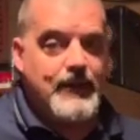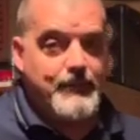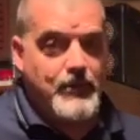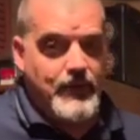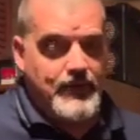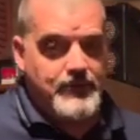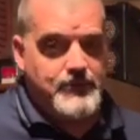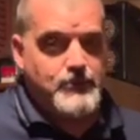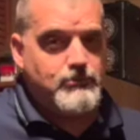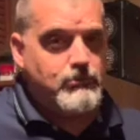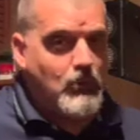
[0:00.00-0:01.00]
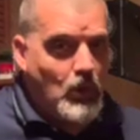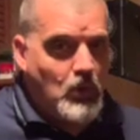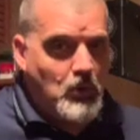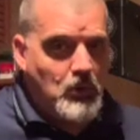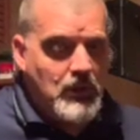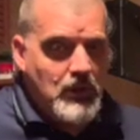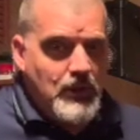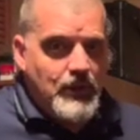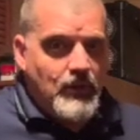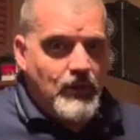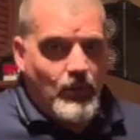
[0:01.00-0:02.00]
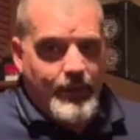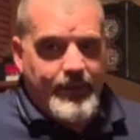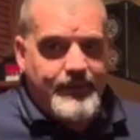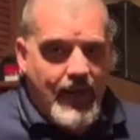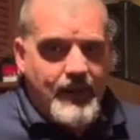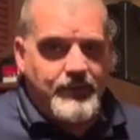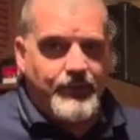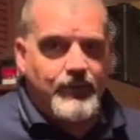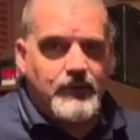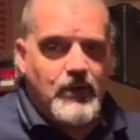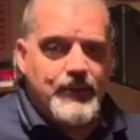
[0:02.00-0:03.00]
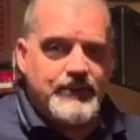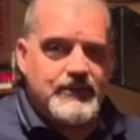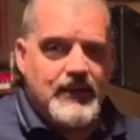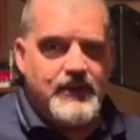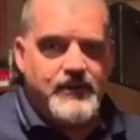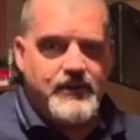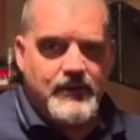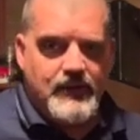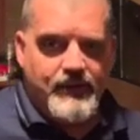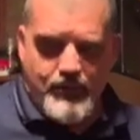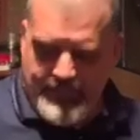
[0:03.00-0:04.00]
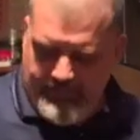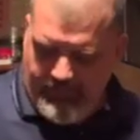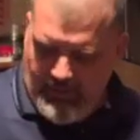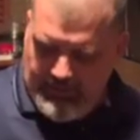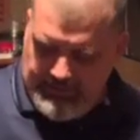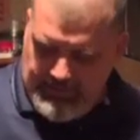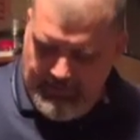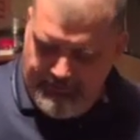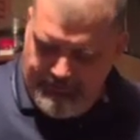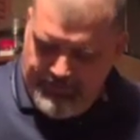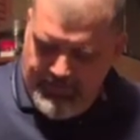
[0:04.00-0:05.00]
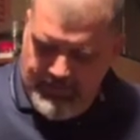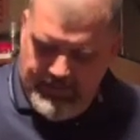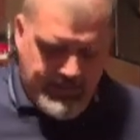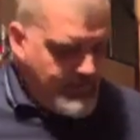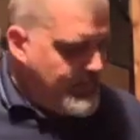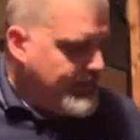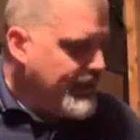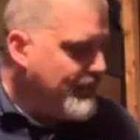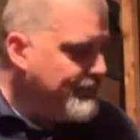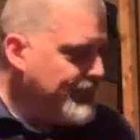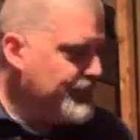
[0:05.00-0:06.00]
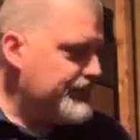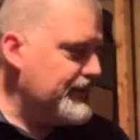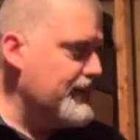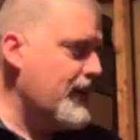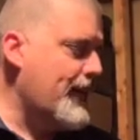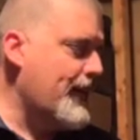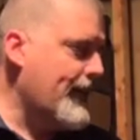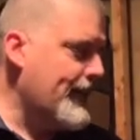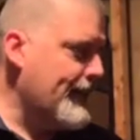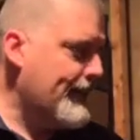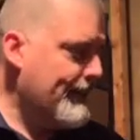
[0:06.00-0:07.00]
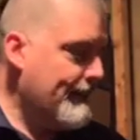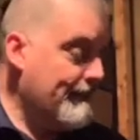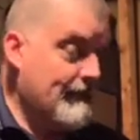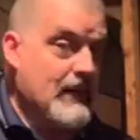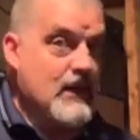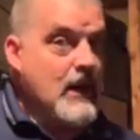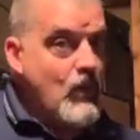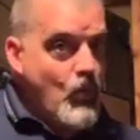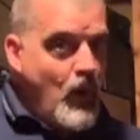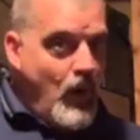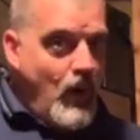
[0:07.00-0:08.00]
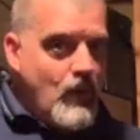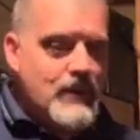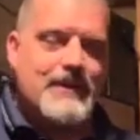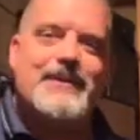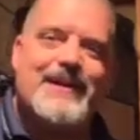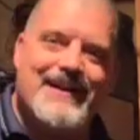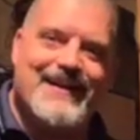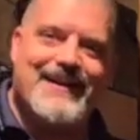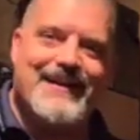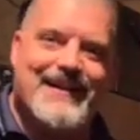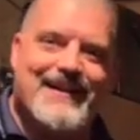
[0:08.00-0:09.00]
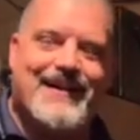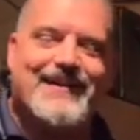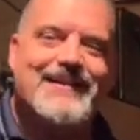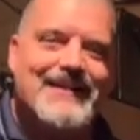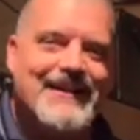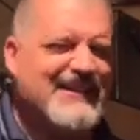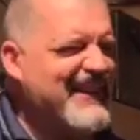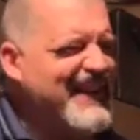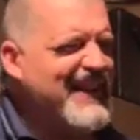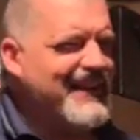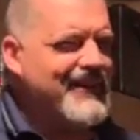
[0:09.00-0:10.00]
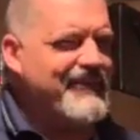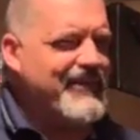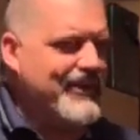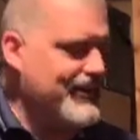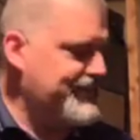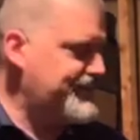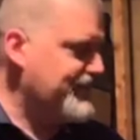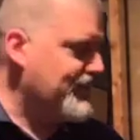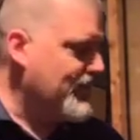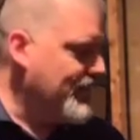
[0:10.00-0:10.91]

going to roll all the way down to the lowest end of the mid frequency, and we are now boosted. Woo! I think 100 hertz. So.